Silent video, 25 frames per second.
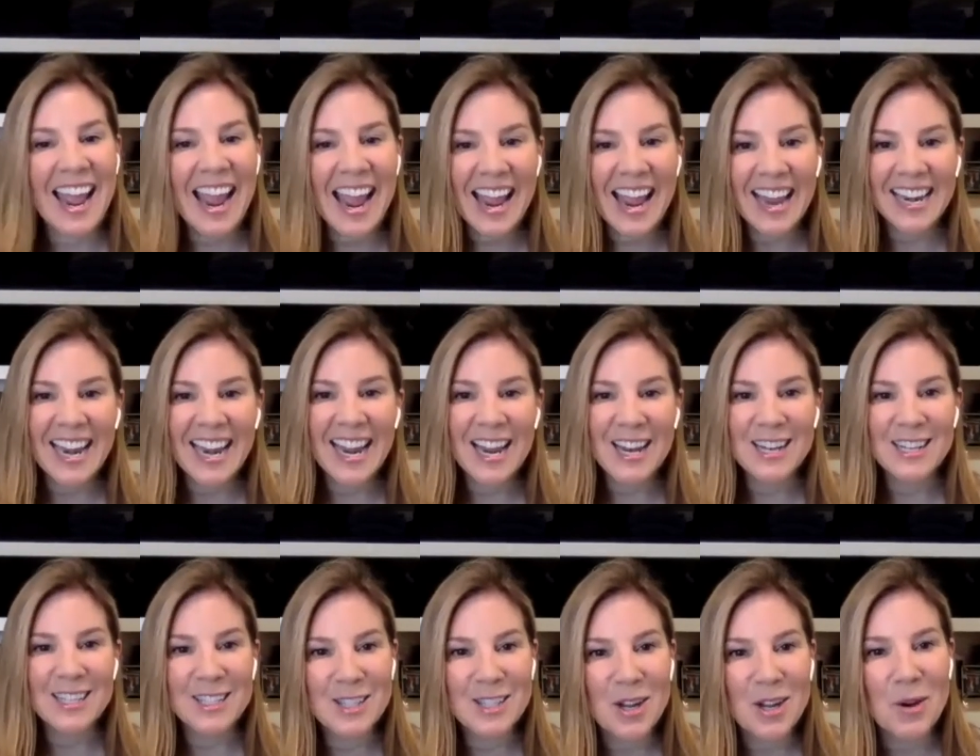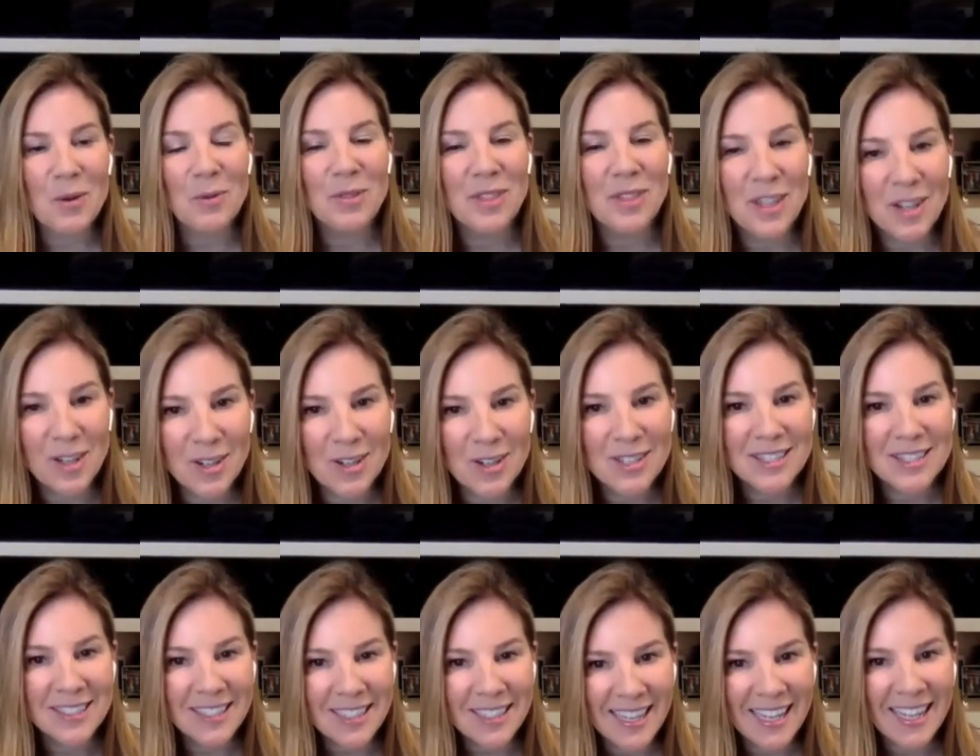And, and so there's,
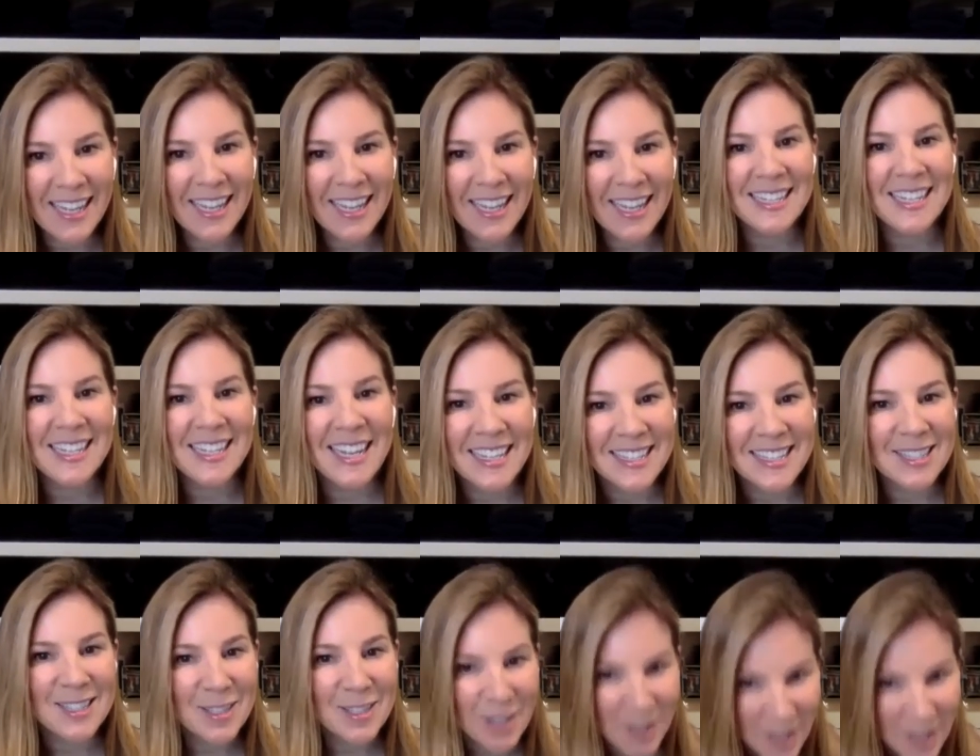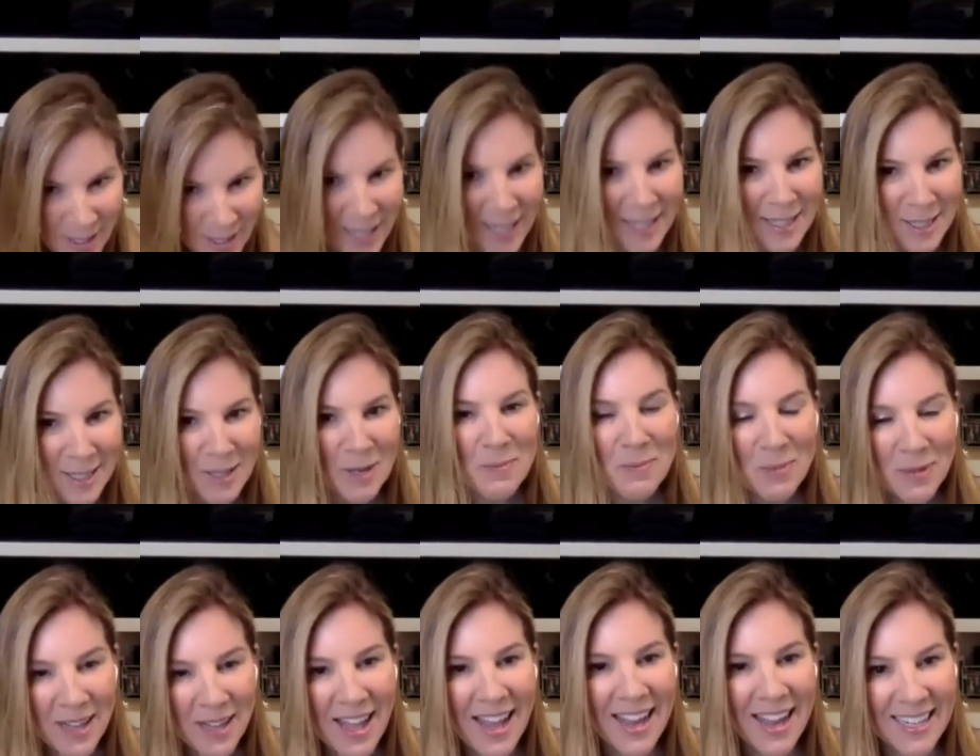it, it's, it's
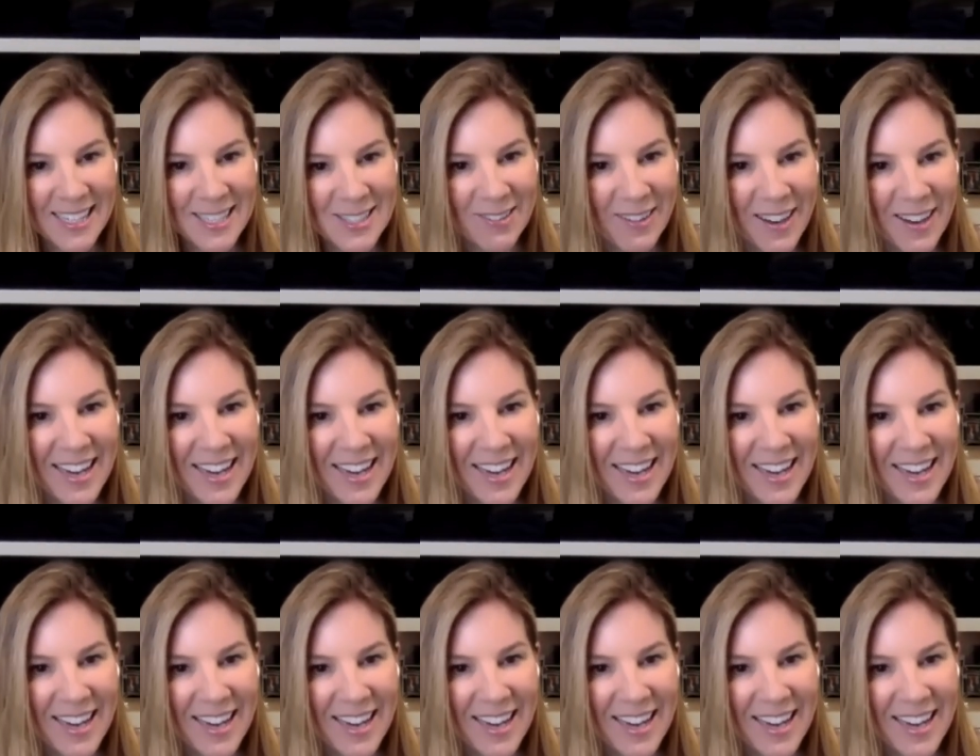complex,